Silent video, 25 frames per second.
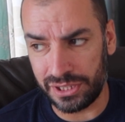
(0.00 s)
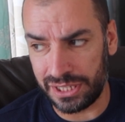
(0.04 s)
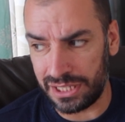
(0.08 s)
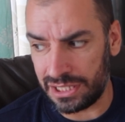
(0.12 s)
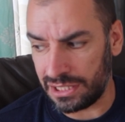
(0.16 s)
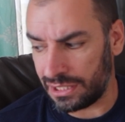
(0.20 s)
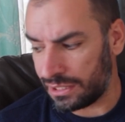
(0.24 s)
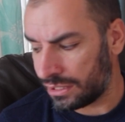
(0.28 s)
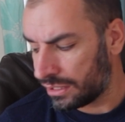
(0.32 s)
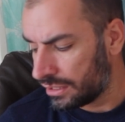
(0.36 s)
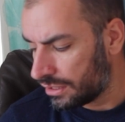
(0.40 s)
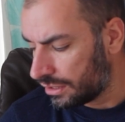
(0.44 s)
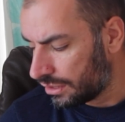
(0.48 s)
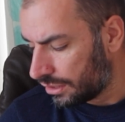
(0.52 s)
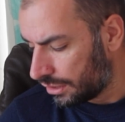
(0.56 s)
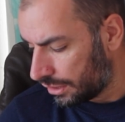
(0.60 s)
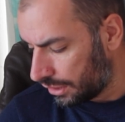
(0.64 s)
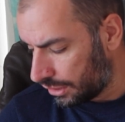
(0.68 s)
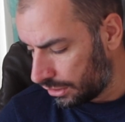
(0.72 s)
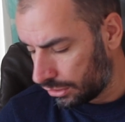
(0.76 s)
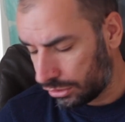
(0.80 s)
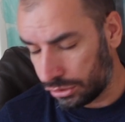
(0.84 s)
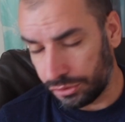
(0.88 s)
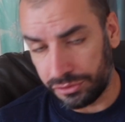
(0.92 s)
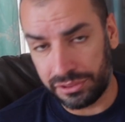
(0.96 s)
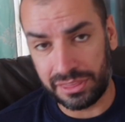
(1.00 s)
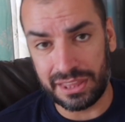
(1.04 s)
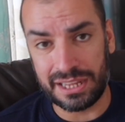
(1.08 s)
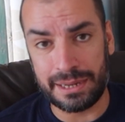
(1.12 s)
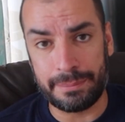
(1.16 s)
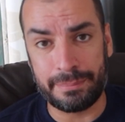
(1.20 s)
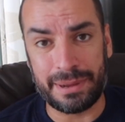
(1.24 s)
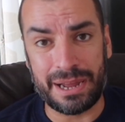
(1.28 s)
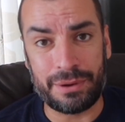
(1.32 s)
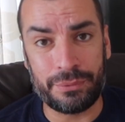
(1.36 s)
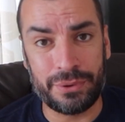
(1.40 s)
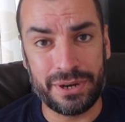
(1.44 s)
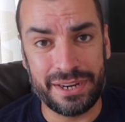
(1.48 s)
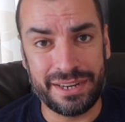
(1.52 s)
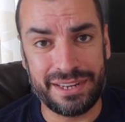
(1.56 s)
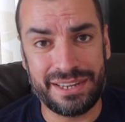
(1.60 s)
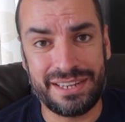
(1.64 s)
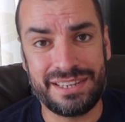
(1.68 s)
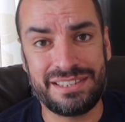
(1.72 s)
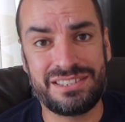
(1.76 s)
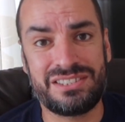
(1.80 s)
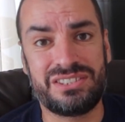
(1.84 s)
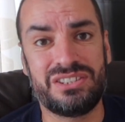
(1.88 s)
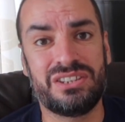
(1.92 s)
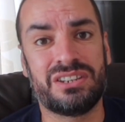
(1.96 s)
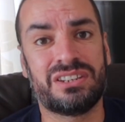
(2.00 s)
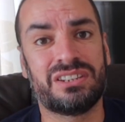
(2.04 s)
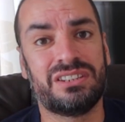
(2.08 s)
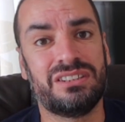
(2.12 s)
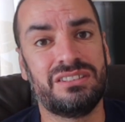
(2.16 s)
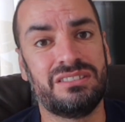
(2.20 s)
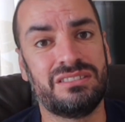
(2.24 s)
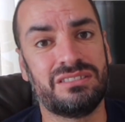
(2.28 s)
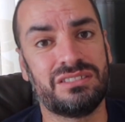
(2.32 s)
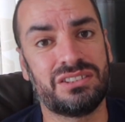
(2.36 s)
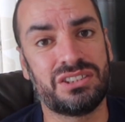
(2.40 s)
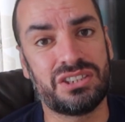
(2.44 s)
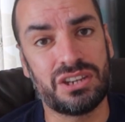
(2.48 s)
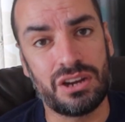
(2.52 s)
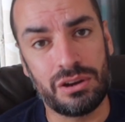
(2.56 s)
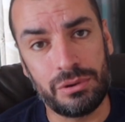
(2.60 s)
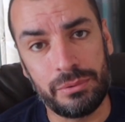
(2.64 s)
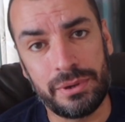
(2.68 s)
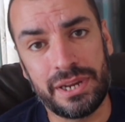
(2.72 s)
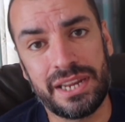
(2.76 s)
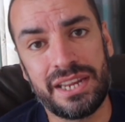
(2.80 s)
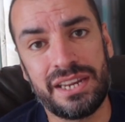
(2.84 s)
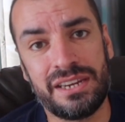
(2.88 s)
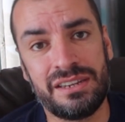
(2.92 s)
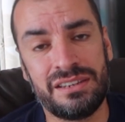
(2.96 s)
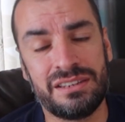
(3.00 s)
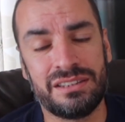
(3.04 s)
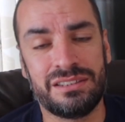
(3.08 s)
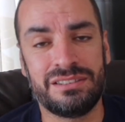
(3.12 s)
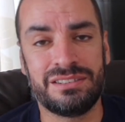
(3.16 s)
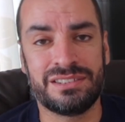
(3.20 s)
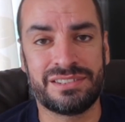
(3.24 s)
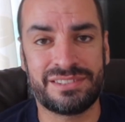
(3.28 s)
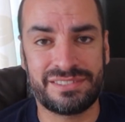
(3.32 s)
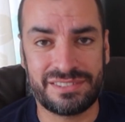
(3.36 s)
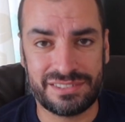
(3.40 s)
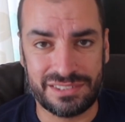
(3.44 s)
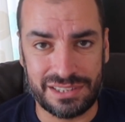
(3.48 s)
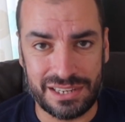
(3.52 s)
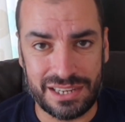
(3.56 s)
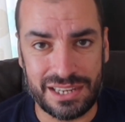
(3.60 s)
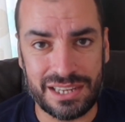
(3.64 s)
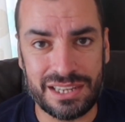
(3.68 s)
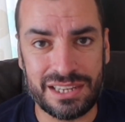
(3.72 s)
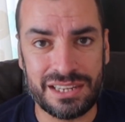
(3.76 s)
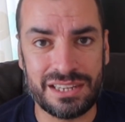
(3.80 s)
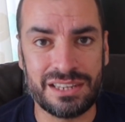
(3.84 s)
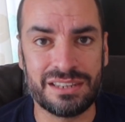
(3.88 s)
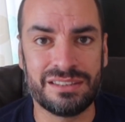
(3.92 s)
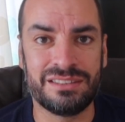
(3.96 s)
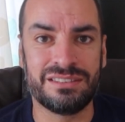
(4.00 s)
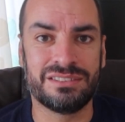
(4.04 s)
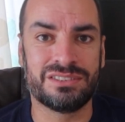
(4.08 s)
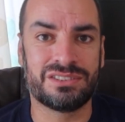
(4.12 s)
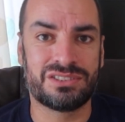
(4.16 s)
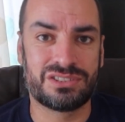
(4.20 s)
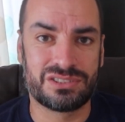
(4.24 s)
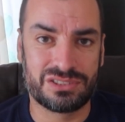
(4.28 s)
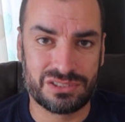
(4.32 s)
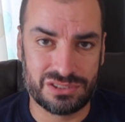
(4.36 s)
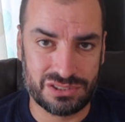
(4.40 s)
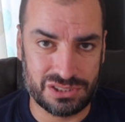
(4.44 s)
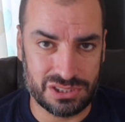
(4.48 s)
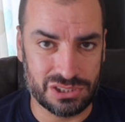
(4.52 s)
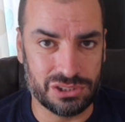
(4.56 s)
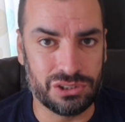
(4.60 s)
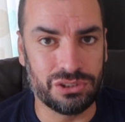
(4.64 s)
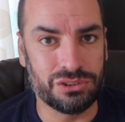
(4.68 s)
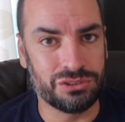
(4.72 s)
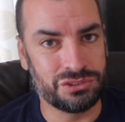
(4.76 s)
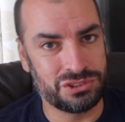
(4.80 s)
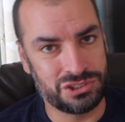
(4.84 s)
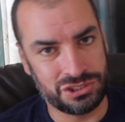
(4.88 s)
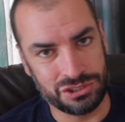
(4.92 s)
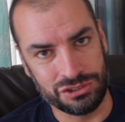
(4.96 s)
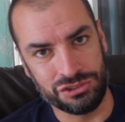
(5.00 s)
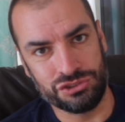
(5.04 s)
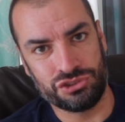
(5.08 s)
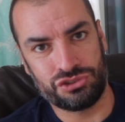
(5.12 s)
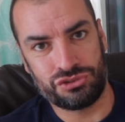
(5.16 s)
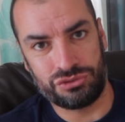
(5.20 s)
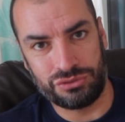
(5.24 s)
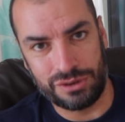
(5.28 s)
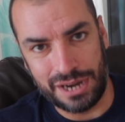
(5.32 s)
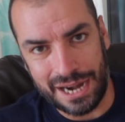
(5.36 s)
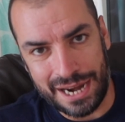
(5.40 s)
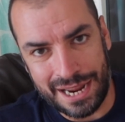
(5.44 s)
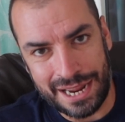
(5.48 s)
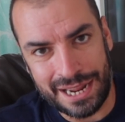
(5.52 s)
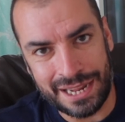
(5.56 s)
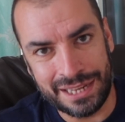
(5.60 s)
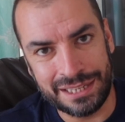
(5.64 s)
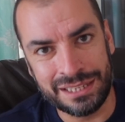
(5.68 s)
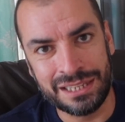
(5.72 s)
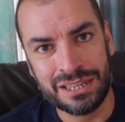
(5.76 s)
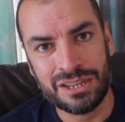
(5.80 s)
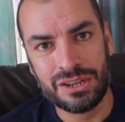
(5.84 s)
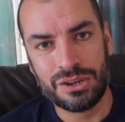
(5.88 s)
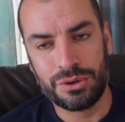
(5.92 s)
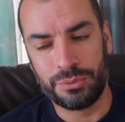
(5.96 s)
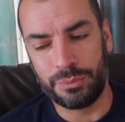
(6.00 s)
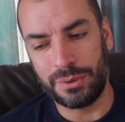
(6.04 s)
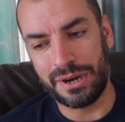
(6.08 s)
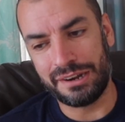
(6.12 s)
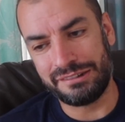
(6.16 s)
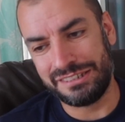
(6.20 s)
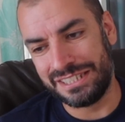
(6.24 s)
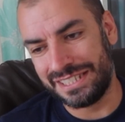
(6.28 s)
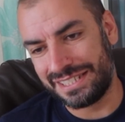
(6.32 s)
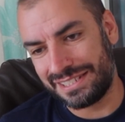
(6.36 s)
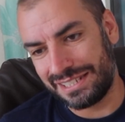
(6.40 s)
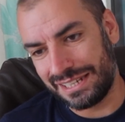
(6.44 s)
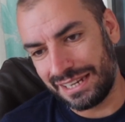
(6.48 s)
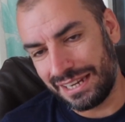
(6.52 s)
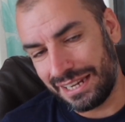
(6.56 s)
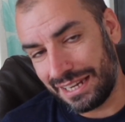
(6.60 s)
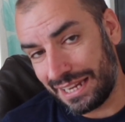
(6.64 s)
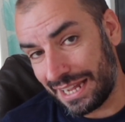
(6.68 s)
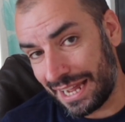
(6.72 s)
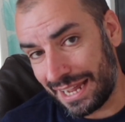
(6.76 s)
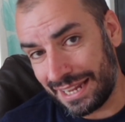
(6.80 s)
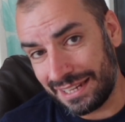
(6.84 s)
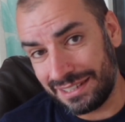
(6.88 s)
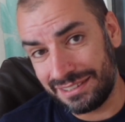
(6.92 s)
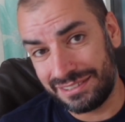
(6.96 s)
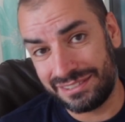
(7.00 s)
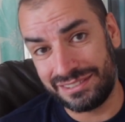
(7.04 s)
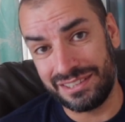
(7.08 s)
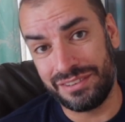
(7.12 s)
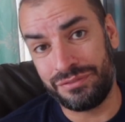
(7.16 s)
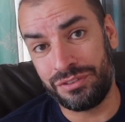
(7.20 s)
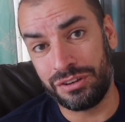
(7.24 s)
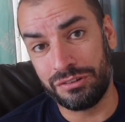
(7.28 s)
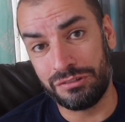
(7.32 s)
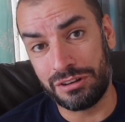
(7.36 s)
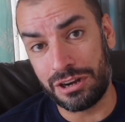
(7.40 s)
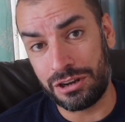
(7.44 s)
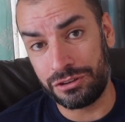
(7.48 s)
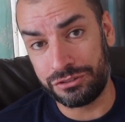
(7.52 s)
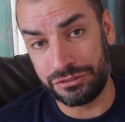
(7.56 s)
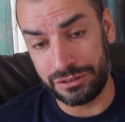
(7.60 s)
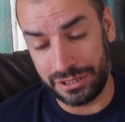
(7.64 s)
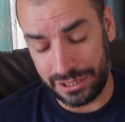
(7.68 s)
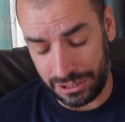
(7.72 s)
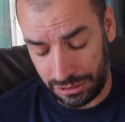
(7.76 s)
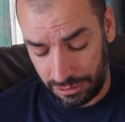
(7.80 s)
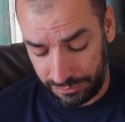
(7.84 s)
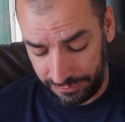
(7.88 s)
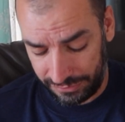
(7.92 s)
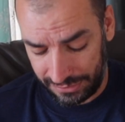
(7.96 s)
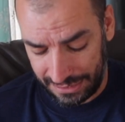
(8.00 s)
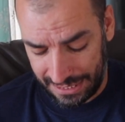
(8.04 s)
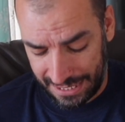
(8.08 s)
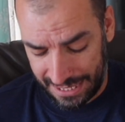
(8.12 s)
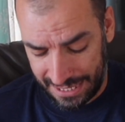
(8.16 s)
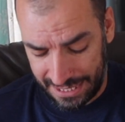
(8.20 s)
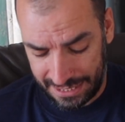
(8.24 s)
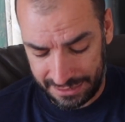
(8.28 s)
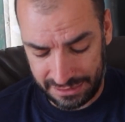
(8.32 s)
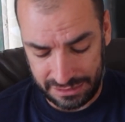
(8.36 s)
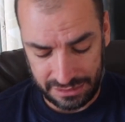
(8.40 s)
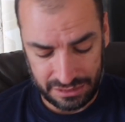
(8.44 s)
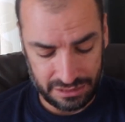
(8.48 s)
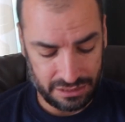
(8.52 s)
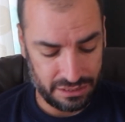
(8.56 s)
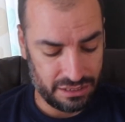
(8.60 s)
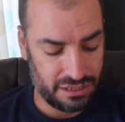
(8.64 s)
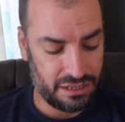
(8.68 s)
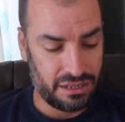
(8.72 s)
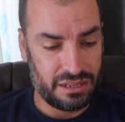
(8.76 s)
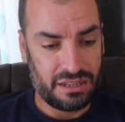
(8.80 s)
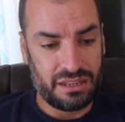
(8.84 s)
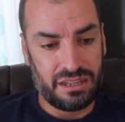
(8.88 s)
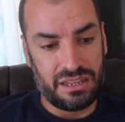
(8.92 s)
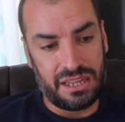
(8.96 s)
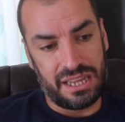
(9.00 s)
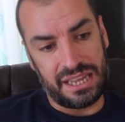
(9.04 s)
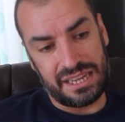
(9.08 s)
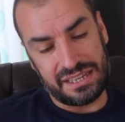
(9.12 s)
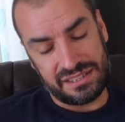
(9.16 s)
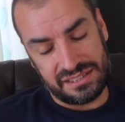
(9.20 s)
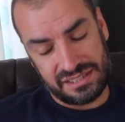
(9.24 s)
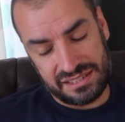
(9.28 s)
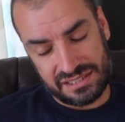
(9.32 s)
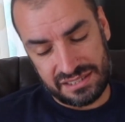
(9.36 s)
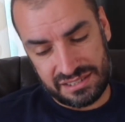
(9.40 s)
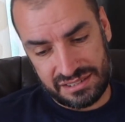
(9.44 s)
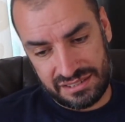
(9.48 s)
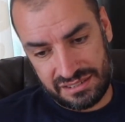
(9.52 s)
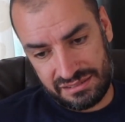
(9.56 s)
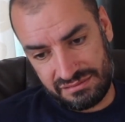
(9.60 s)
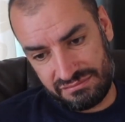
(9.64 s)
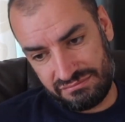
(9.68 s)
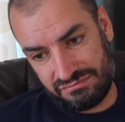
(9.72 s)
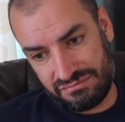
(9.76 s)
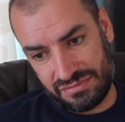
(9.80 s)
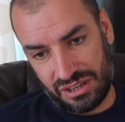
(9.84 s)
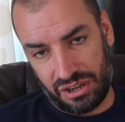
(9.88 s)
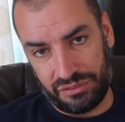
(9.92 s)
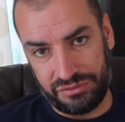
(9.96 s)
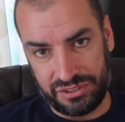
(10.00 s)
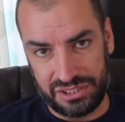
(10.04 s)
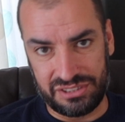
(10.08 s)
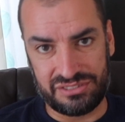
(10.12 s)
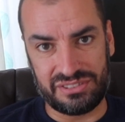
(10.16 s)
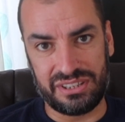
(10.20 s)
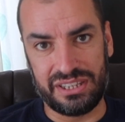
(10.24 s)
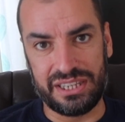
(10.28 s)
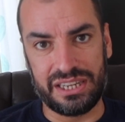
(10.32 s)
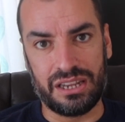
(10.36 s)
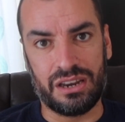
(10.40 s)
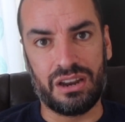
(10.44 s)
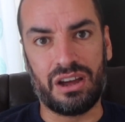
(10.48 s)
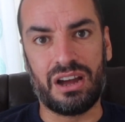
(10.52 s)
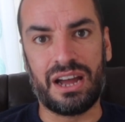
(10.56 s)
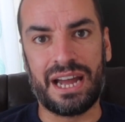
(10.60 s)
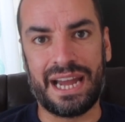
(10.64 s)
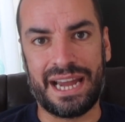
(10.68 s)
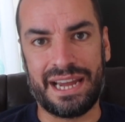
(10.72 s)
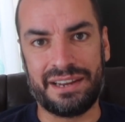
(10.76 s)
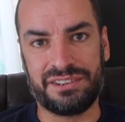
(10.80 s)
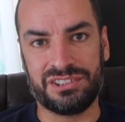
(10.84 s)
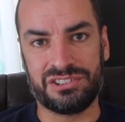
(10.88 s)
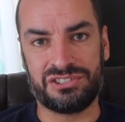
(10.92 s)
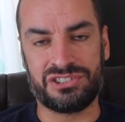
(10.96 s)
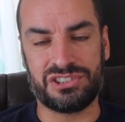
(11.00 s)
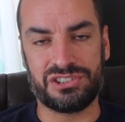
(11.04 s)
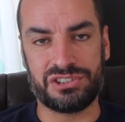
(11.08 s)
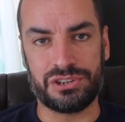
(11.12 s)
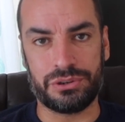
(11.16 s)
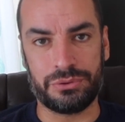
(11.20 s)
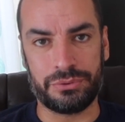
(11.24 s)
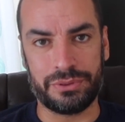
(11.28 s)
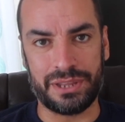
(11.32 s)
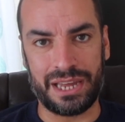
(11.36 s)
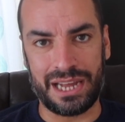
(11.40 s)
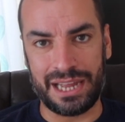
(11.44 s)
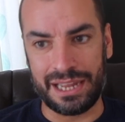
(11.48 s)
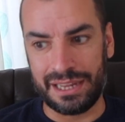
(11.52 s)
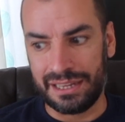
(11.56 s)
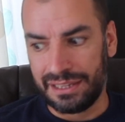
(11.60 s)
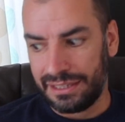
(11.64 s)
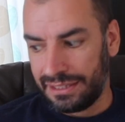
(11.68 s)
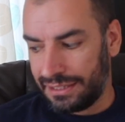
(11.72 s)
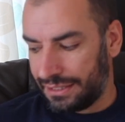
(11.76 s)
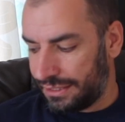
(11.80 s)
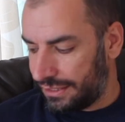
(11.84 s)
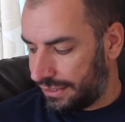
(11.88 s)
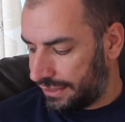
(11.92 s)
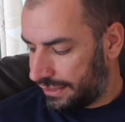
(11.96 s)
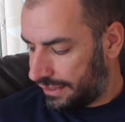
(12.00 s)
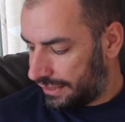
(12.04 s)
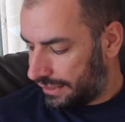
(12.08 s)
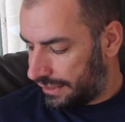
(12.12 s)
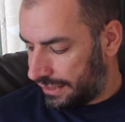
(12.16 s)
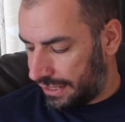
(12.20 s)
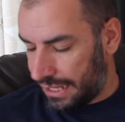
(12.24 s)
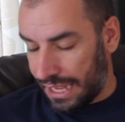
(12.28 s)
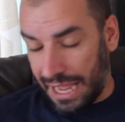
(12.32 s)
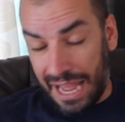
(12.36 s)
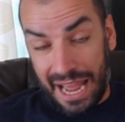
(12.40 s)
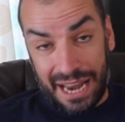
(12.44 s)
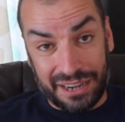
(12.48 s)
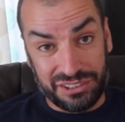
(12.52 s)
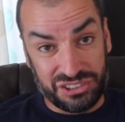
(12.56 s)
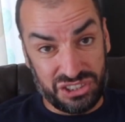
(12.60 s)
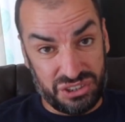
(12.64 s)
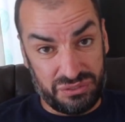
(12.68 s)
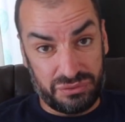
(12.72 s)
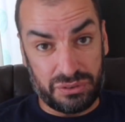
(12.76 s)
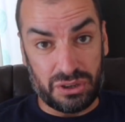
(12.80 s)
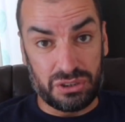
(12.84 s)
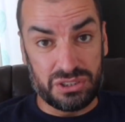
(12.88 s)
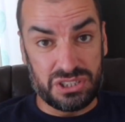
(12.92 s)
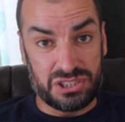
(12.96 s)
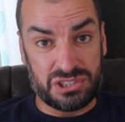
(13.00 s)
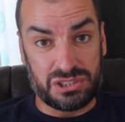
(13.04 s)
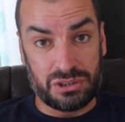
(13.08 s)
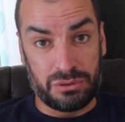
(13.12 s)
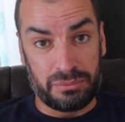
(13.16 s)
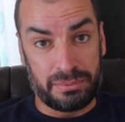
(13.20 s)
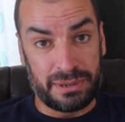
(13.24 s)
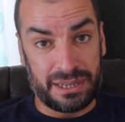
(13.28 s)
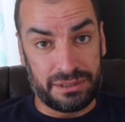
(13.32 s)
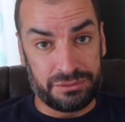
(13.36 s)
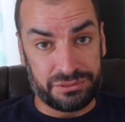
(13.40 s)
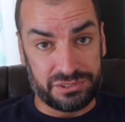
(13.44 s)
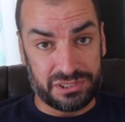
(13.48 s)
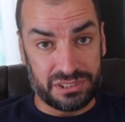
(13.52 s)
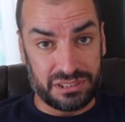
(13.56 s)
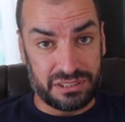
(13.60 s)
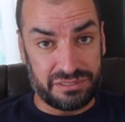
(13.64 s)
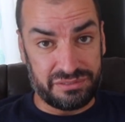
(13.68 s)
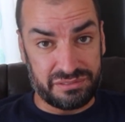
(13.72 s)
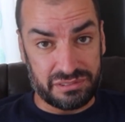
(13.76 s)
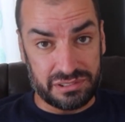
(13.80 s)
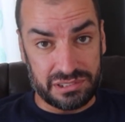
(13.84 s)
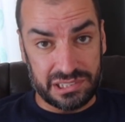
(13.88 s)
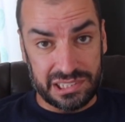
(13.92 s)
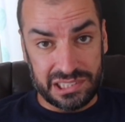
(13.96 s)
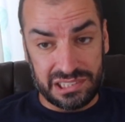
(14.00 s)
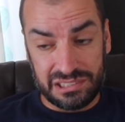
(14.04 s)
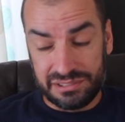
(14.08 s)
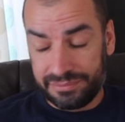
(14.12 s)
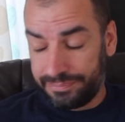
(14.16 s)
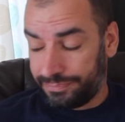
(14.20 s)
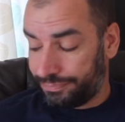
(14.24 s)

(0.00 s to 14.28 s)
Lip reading: the good thing about it is you can go in and see and touch and try, where in CEX, if you're ordering offline, it's obviously a lot harder to do that. And you've got your £2 delivery.